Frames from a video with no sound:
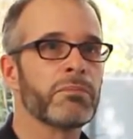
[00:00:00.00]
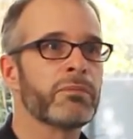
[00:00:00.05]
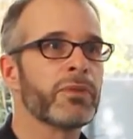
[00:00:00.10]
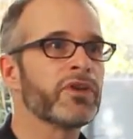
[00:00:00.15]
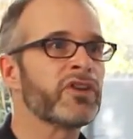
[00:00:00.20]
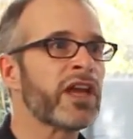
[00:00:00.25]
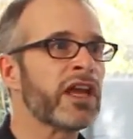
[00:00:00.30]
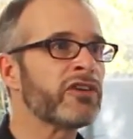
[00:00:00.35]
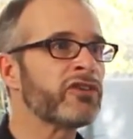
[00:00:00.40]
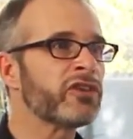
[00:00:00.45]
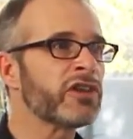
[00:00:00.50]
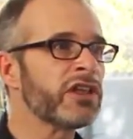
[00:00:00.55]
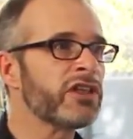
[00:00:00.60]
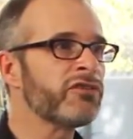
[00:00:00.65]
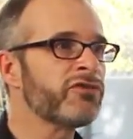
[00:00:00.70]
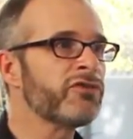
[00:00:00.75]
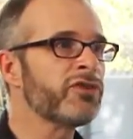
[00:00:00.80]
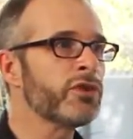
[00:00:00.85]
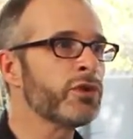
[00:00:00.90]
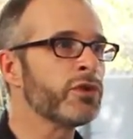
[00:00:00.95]
potentially
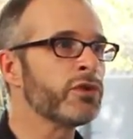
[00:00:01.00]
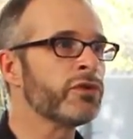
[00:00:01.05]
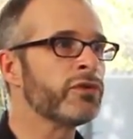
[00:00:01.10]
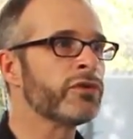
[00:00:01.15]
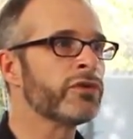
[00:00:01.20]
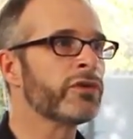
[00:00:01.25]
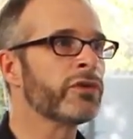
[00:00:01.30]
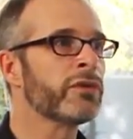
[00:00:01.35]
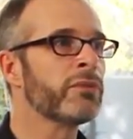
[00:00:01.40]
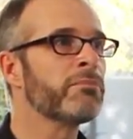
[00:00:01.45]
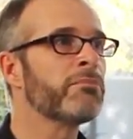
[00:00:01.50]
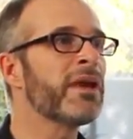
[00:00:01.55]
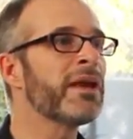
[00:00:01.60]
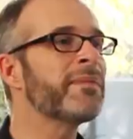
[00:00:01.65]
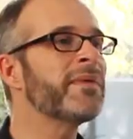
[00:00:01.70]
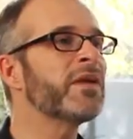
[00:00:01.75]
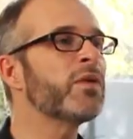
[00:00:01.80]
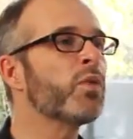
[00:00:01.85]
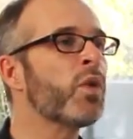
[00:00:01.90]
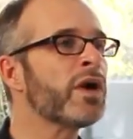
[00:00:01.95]
foods,
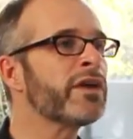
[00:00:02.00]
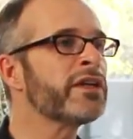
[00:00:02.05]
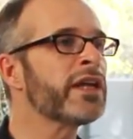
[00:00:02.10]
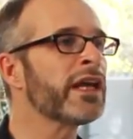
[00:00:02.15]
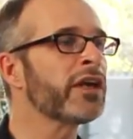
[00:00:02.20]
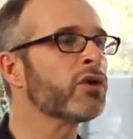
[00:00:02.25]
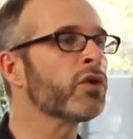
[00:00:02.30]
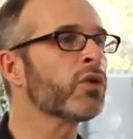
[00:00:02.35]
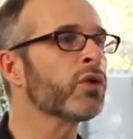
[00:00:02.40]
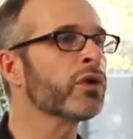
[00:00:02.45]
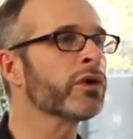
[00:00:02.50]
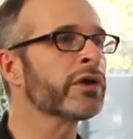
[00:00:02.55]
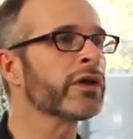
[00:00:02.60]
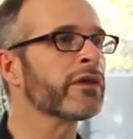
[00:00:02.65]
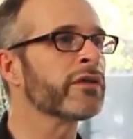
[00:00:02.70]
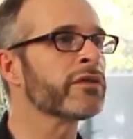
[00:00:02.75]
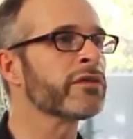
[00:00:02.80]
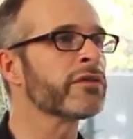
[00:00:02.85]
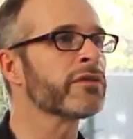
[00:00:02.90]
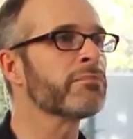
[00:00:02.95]
maybe one day
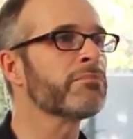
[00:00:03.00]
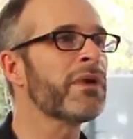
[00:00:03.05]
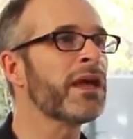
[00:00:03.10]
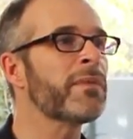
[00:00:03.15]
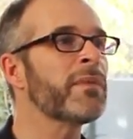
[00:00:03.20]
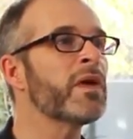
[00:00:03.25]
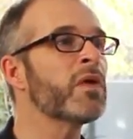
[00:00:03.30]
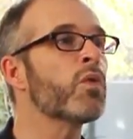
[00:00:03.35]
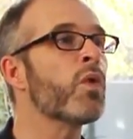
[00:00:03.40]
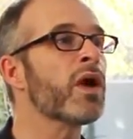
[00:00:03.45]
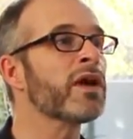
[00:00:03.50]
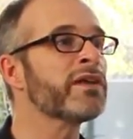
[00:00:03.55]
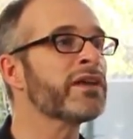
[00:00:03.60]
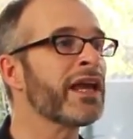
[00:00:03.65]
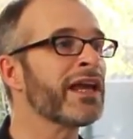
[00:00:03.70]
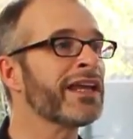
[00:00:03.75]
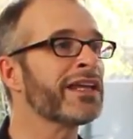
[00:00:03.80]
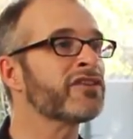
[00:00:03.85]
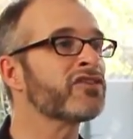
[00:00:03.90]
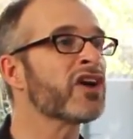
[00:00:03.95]
organs, maybe one
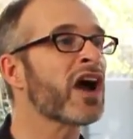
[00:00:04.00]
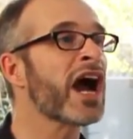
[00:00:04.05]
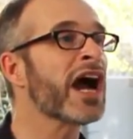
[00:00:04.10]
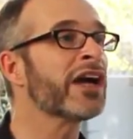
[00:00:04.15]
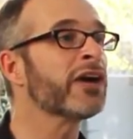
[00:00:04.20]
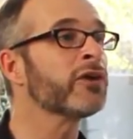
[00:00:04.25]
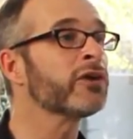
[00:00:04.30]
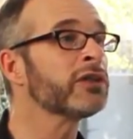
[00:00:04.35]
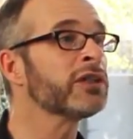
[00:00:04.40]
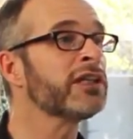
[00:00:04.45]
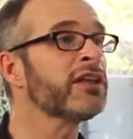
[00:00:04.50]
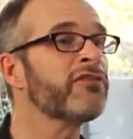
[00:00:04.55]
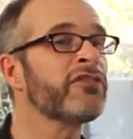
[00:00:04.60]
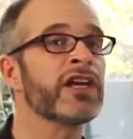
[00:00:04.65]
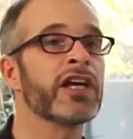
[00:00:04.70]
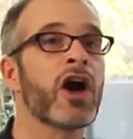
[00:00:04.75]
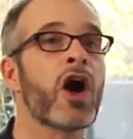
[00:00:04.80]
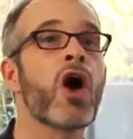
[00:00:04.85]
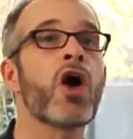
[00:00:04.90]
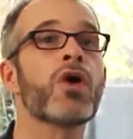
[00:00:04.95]
day entire
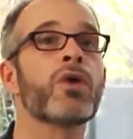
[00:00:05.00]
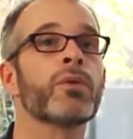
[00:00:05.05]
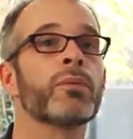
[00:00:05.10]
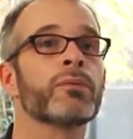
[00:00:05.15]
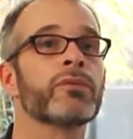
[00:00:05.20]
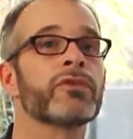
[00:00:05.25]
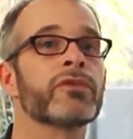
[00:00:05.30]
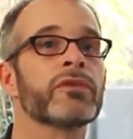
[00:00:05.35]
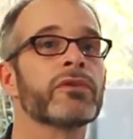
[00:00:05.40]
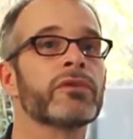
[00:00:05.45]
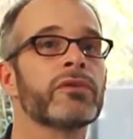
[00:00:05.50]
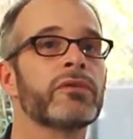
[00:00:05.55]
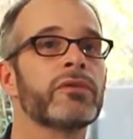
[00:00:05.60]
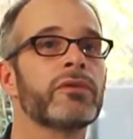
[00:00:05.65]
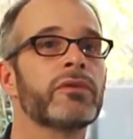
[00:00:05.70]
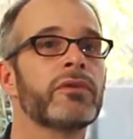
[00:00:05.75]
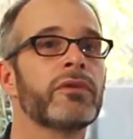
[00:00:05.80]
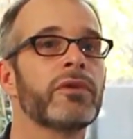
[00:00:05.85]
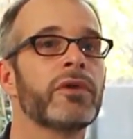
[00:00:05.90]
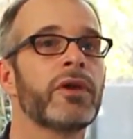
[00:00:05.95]
living homes.
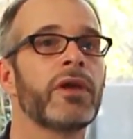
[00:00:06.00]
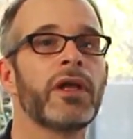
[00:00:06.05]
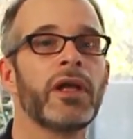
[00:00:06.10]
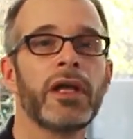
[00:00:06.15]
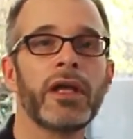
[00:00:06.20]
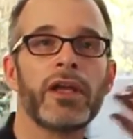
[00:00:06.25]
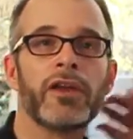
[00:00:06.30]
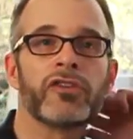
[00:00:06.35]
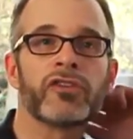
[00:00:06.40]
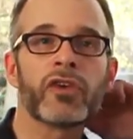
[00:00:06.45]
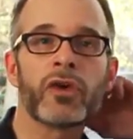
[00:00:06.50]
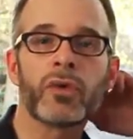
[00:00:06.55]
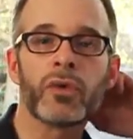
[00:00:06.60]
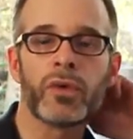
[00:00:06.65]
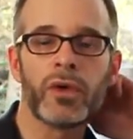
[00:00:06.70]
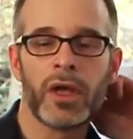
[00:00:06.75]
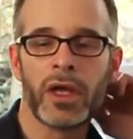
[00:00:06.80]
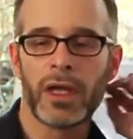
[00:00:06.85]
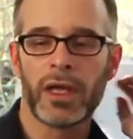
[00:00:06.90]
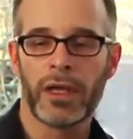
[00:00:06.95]

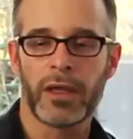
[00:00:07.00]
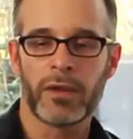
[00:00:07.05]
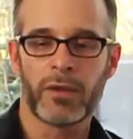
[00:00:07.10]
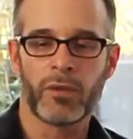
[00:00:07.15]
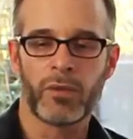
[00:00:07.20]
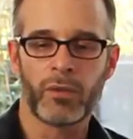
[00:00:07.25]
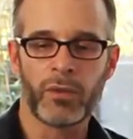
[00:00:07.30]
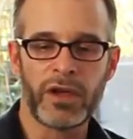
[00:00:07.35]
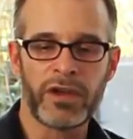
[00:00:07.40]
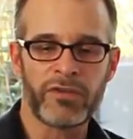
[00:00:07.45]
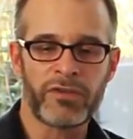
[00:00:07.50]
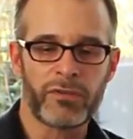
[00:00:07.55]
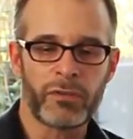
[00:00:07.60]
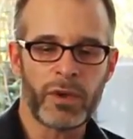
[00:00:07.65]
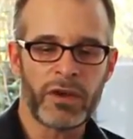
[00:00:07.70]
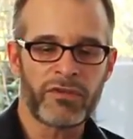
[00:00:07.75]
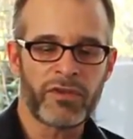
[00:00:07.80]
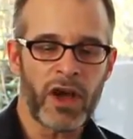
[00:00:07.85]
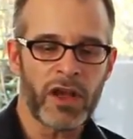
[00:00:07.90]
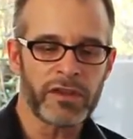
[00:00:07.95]
So
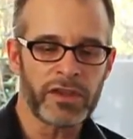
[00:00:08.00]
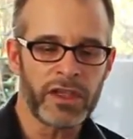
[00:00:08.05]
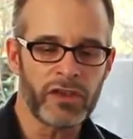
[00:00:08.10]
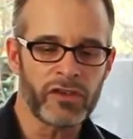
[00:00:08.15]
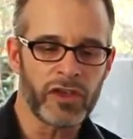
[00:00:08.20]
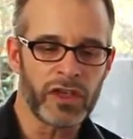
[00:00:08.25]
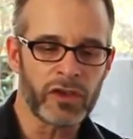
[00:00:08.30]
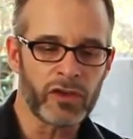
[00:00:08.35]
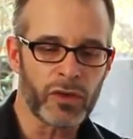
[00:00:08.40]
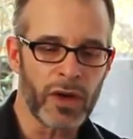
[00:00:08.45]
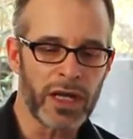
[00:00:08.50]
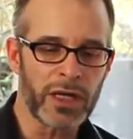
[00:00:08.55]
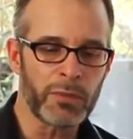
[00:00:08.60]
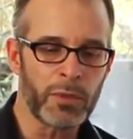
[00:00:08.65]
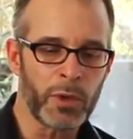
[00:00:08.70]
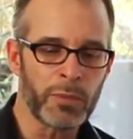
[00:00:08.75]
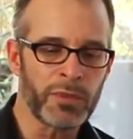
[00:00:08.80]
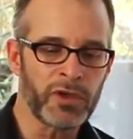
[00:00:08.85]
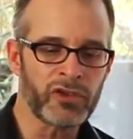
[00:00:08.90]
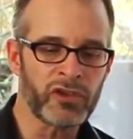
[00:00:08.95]
we've got these
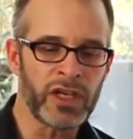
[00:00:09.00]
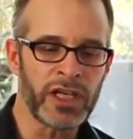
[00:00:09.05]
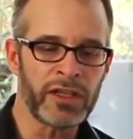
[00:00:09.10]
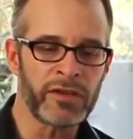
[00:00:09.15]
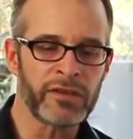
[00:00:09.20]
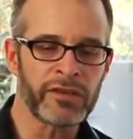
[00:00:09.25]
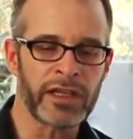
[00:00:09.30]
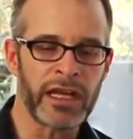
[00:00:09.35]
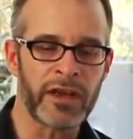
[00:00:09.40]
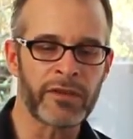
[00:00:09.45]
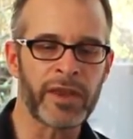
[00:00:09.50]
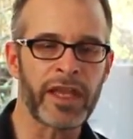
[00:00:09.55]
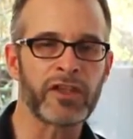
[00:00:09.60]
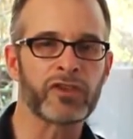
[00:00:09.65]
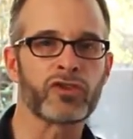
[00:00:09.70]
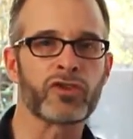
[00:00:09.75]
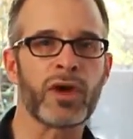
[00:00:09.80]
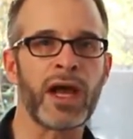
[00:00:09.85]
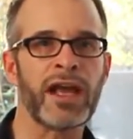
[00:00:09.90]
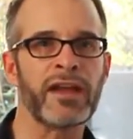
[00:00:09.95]
incredible machines now that
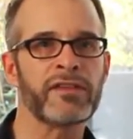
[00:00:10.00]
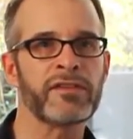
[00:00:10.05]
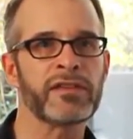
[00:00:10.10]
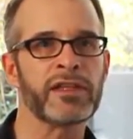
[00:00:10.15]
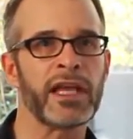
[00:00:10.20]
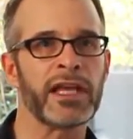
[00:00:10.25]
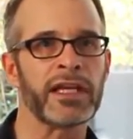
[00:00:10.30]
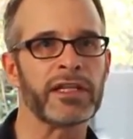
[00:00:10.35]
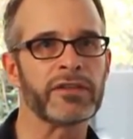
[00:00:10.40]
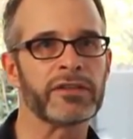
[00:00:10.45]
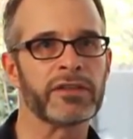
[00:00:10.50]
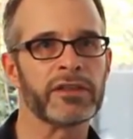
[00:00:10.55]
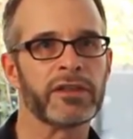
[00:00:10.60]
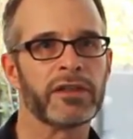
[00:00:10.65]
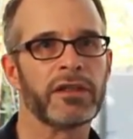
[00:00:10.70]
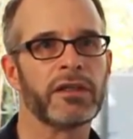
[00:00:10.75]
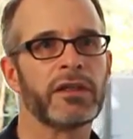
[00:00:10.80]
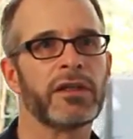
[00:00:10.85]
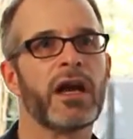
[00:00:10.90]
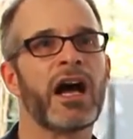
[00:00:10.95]
translate
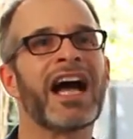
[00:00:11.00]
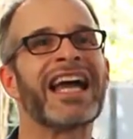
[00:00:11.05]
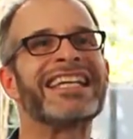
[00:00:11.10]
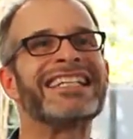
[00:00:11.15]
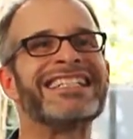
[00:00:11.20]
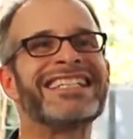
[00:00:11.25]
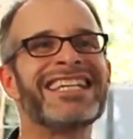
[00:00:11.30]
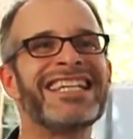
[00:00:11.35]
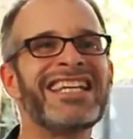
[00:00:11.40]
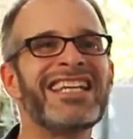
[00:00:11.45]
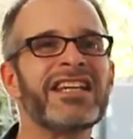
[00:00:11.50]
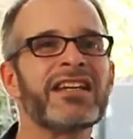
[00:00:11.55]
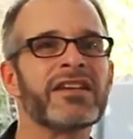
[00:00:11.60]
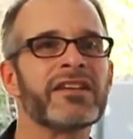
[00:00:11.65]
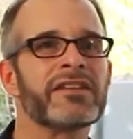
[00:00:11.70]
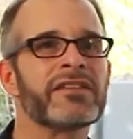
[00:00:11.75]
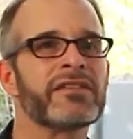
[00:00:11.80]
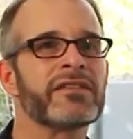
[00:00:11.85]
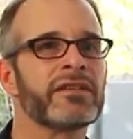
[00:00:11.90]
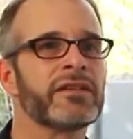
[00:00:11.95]

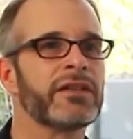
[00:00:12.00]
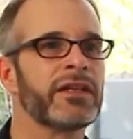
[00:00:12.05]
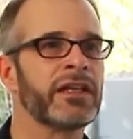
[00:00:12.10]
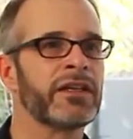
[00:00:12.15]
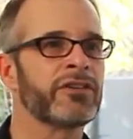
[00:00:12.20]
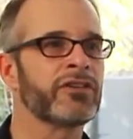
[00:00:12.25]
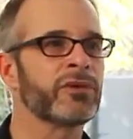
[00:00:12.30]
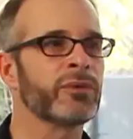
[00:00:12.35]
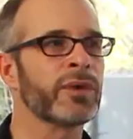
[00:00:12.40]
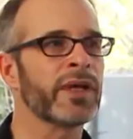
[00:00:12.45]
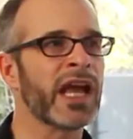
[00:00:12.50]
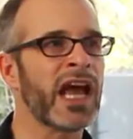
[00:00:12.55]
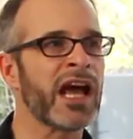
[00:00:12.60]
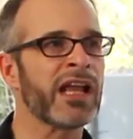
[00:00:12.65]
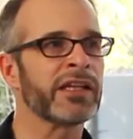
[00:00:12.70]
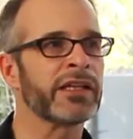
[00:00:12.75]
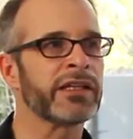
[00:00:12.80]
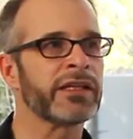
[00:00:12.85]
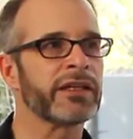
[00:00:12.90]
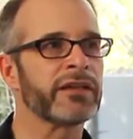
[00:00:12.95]
ideas into
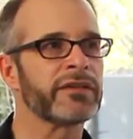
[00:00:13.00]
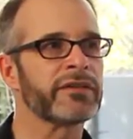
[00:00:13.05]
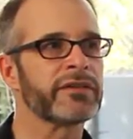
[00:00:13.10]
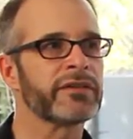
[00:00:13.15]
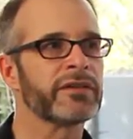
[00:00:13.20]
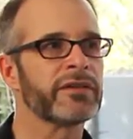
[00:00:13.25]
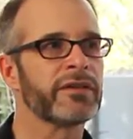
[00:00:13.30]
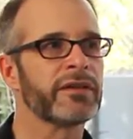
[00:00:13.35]
realities.